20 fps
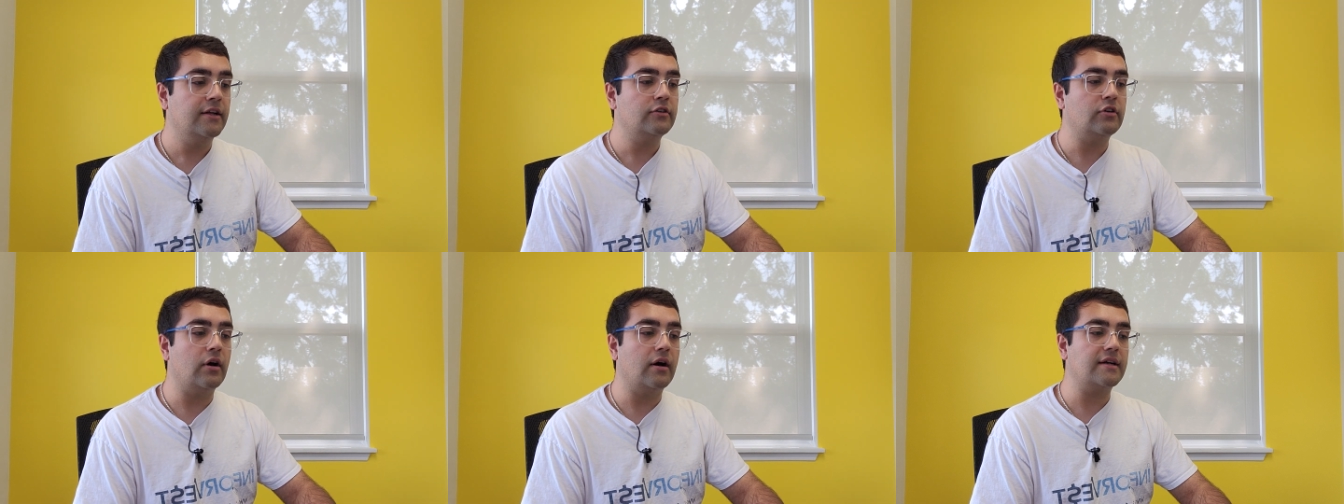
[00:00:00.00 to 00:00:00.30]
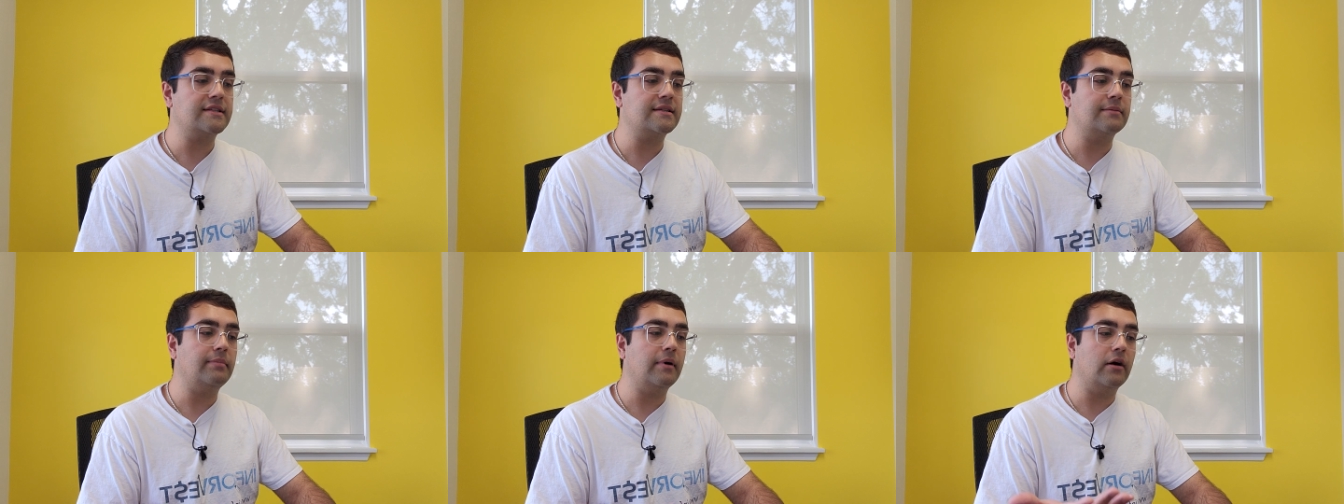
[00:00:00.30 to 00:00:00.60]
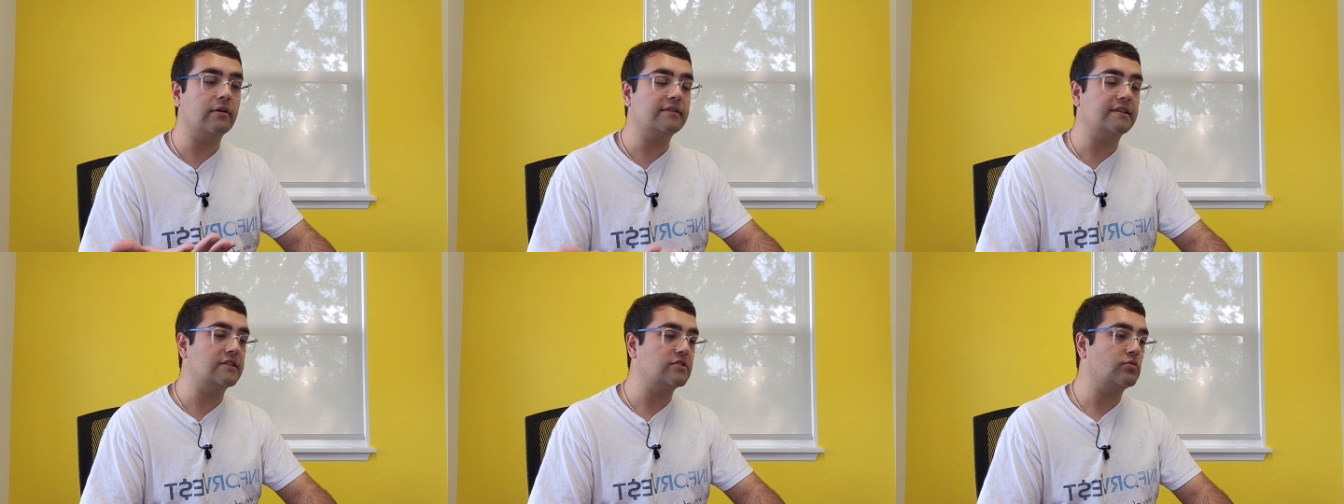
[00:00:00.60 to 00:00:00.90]
talks
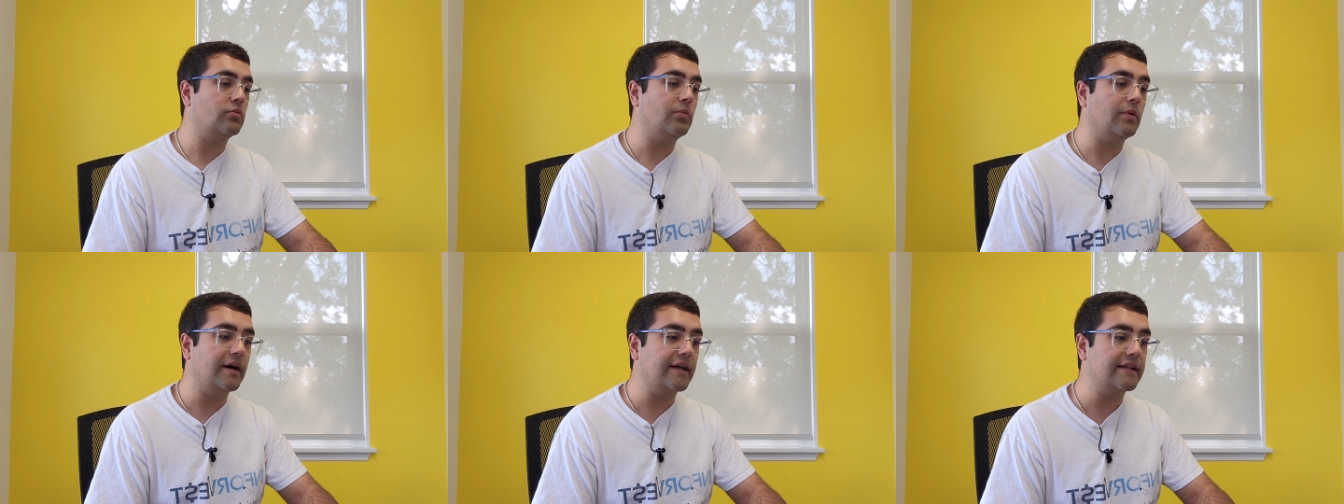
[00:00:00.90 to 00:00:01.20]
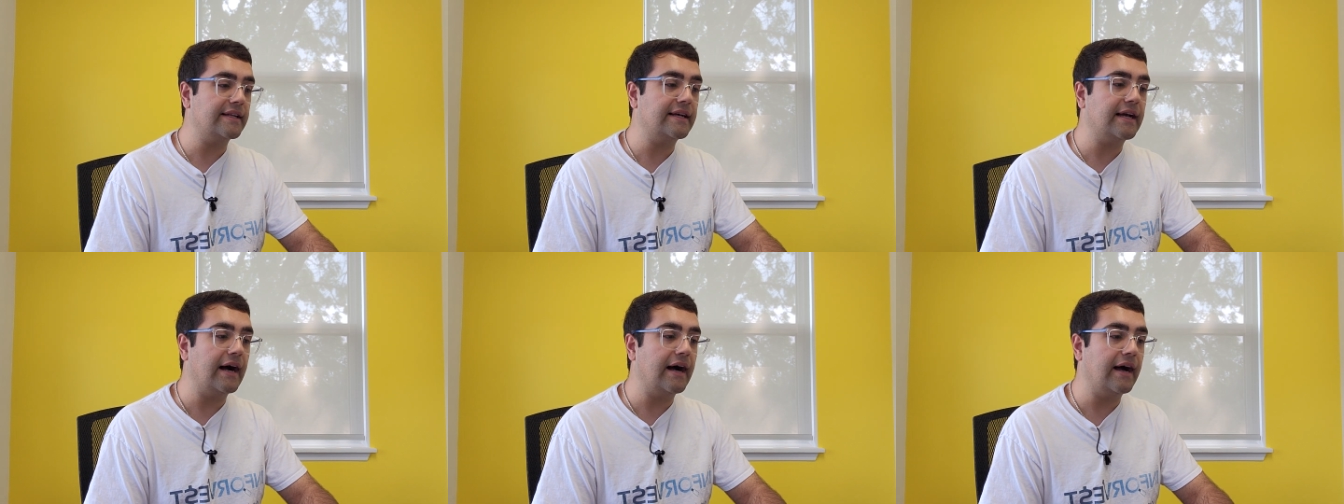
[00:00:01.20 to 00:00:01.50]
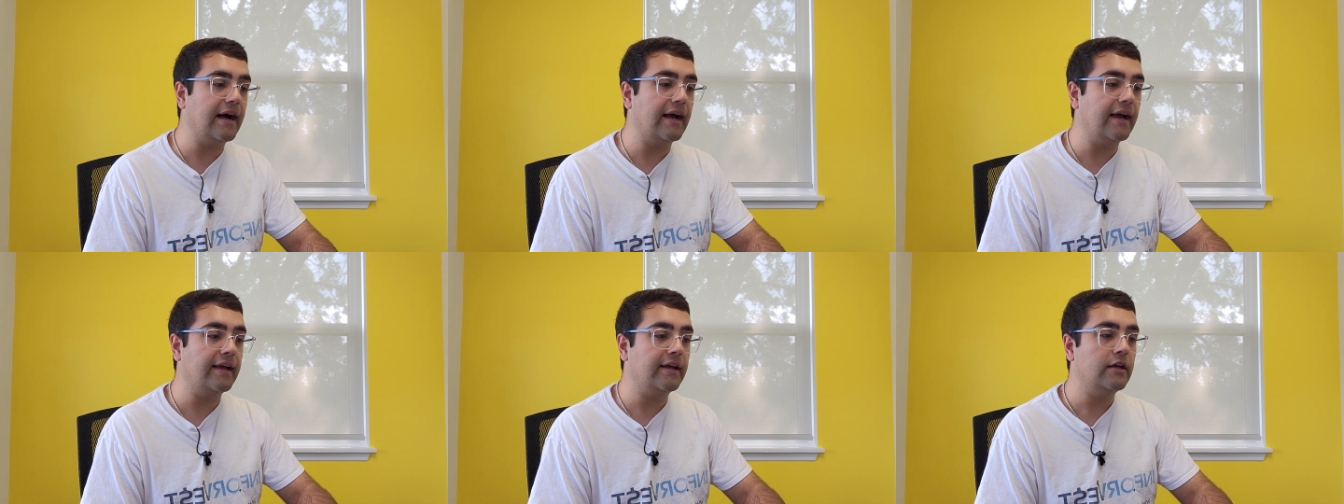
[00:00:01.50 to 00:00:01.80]
about this one
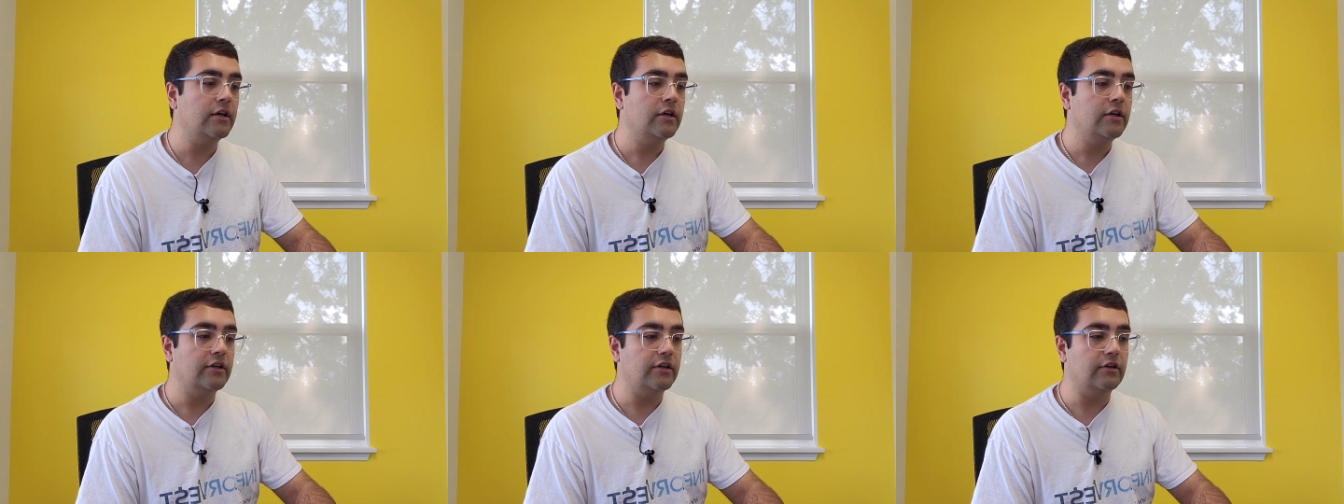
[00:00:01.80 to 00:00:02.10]
guy,